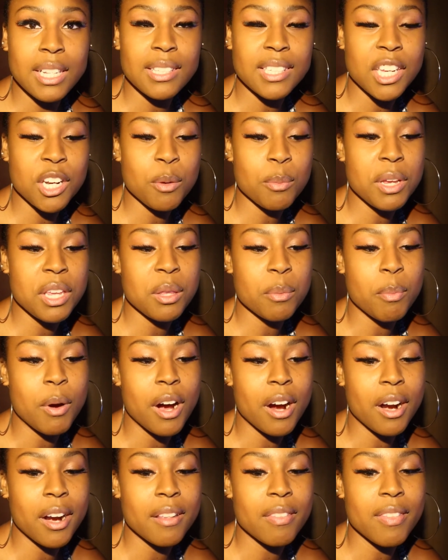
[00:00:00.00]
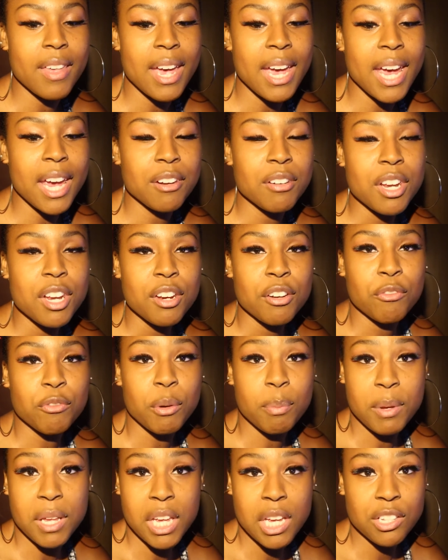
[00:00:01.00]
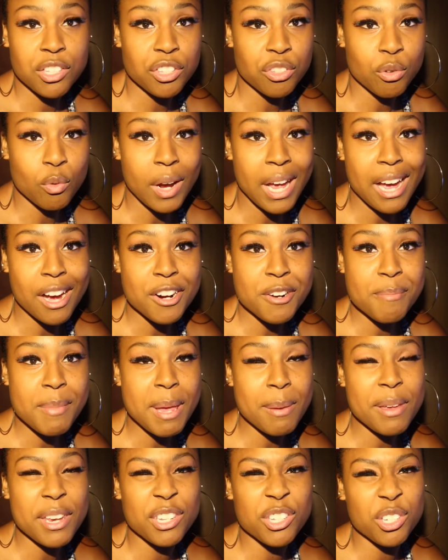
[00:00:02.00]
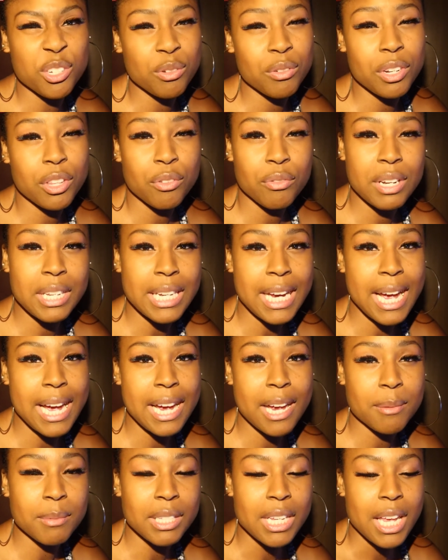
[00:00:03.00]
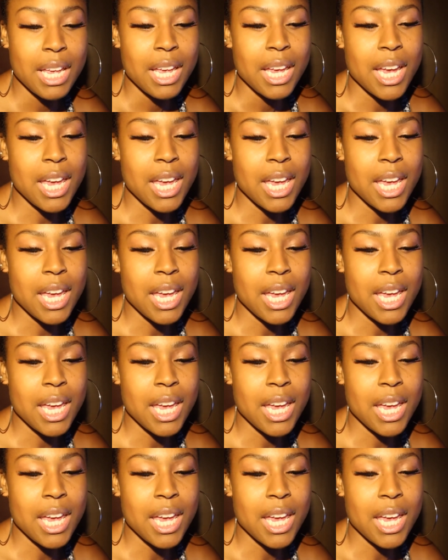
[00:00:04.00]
It's going to be the part that repeats throughout maybe 2 to 3 times,